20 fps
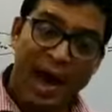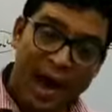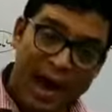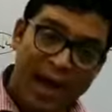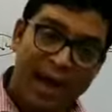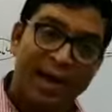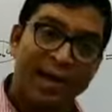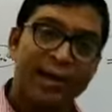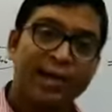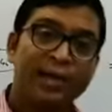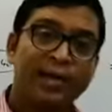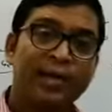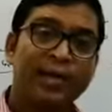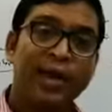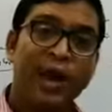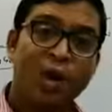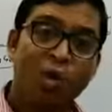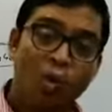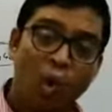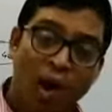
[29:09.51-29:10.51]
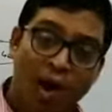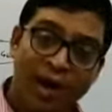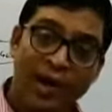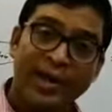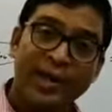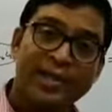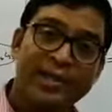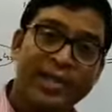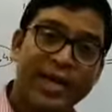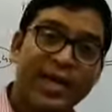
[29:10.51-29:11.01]
and now
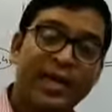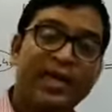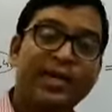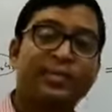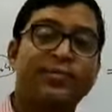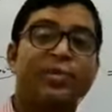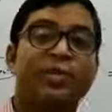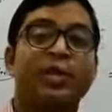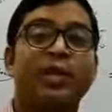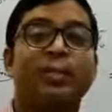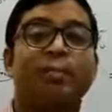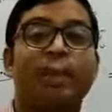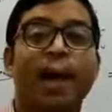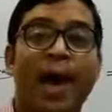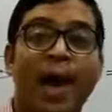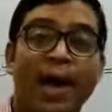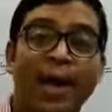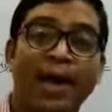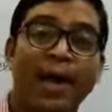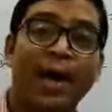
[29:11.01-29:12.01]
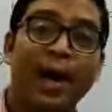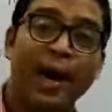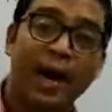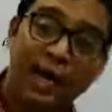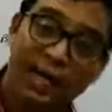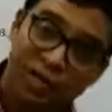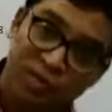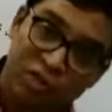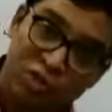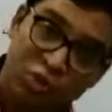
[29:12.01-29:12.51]
arrange the items in the bag
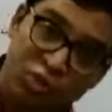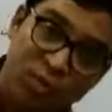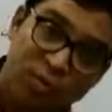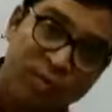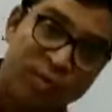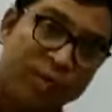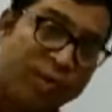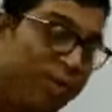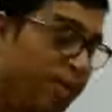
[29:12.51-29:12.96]
also.